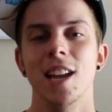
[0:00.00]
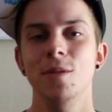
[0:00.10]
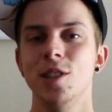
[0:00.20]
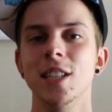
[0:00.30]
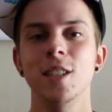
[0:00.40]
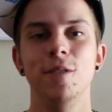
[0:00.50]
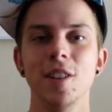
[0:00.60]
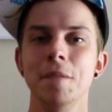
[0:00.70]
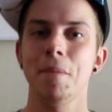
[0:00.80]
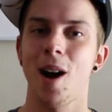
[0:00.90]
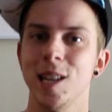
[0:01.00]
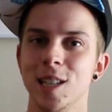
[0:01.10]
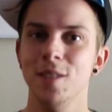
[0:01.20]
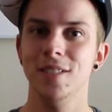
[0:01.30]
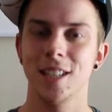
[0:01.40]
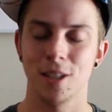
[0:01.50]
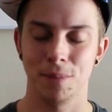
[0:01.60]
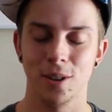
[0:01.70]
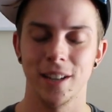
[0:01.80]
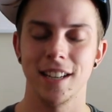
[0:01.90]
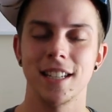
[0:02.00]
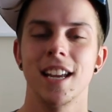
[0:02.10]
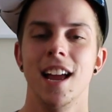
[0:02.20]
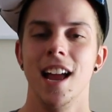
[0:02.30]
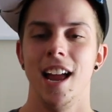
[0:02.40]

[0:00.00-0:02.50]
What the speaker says: It was just this very positive experience.